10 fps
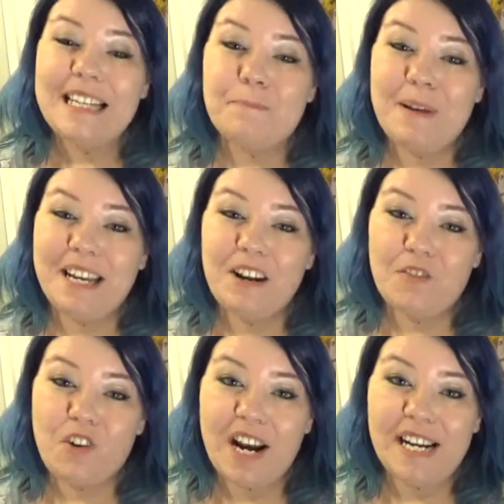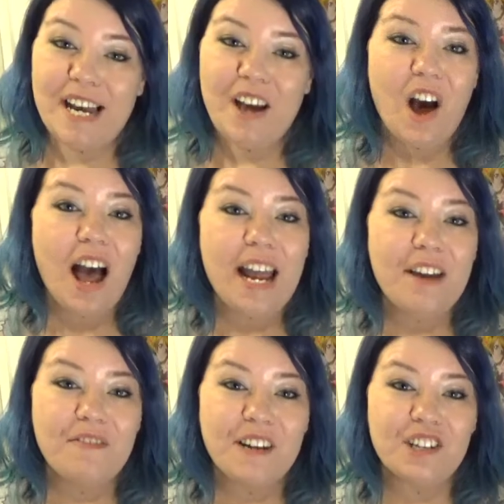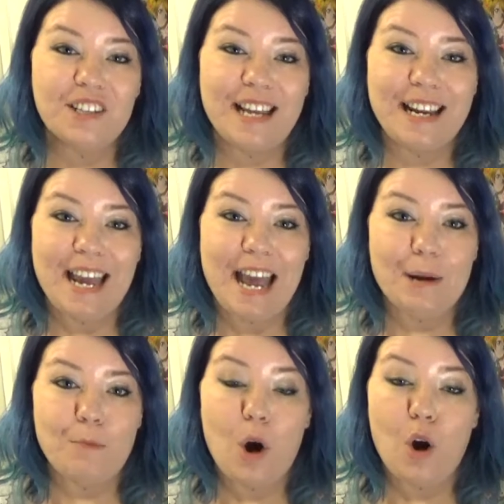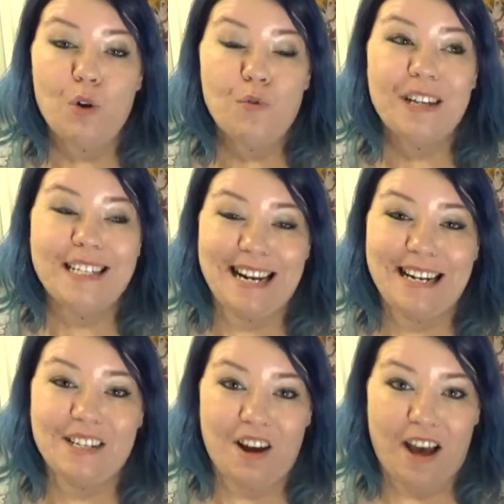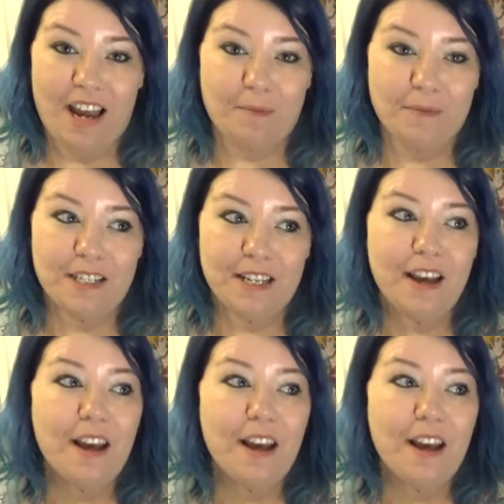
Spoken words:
Speaking of Grandia, I have finished that game over 10 times.